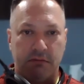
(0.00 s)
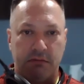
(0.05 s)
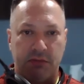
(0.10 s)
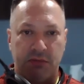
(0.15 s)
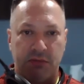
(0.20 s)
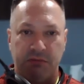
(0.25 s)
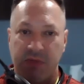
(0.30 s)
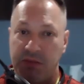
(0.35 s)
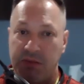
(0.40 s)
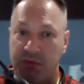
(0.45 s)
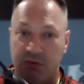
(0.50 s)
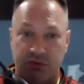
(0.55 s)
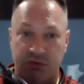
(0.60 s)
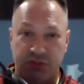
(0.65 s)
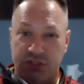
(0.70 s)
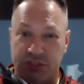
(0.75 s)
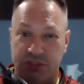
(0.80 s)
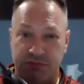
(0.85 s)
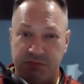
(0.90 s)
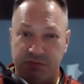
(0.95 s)
Maybe it was
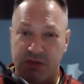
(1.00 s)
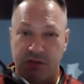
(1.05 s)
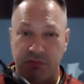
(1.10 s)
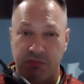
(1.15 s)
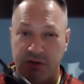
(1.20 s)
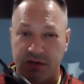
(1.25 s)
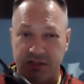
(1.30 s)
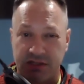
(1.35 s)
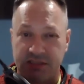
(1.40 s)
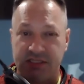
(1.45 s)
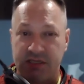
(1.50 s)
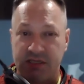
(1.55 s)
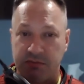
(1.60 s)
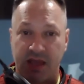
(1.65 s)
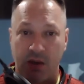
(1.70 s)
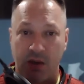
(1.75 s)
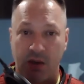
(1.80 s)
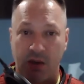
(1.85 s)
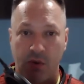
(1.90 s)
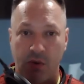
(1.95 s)
just me, but it seemed
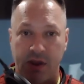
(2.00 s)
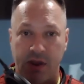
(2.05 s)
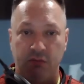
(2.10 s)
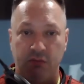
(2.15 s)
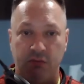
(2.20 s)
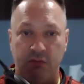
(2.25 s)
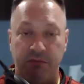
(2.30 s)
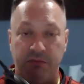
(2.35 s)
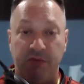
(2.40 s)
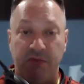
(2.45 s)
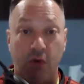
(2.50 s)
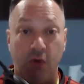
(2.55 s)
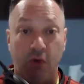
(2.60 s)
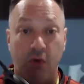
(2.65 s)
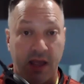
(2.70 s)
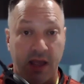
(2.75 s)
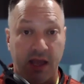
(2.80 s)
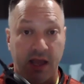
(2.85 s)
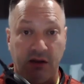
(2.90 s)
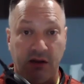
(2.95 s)
that way before
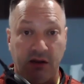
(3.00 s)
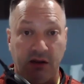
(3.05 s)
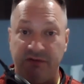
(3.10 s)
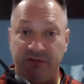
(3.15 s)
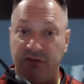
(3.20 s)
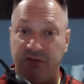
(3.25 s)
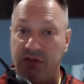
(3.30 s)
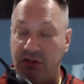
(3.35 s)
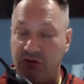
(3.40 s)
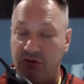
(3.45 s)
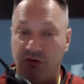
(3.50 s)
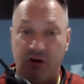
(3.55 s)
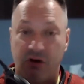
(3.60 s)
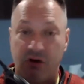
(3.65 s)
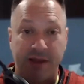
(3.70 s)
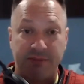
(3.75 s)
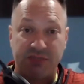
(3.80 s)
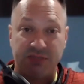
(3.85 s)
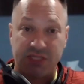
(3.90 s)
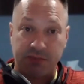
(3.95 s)
I had left.
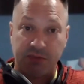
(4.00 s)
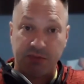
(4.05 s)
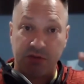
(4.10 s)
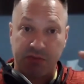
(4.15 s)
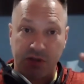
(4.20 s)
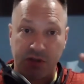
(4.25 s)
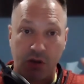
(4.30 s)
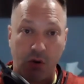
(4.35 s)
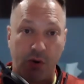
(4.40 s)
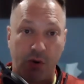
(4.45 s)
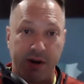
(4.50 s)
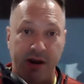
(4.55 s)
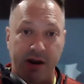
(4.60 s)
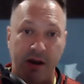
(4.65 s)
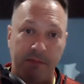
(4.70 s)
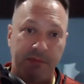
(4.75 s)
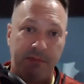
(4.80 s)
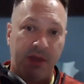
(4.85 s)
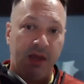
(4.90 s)
Crime seemed to be going up.